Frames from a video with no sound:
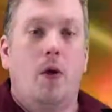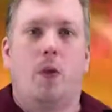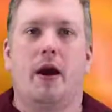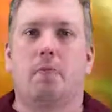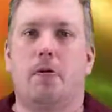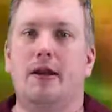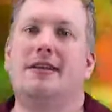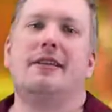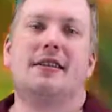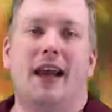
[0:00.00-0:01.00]
where
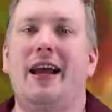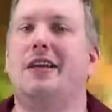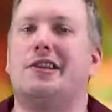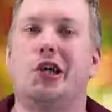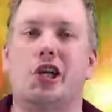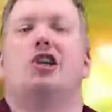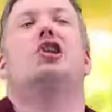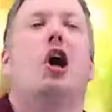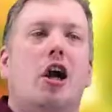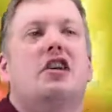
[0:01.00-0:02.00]
Princess Leia took
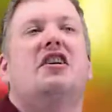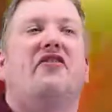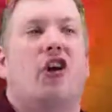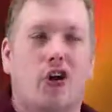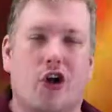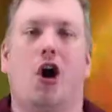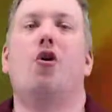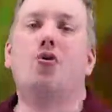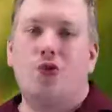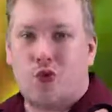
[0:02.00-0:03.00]
charge of her
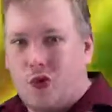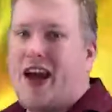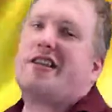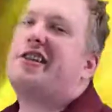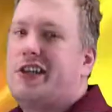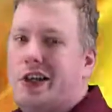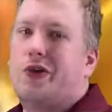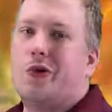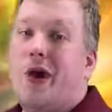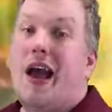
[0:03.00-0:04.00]
own
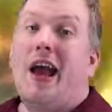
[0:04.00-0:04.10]
rescue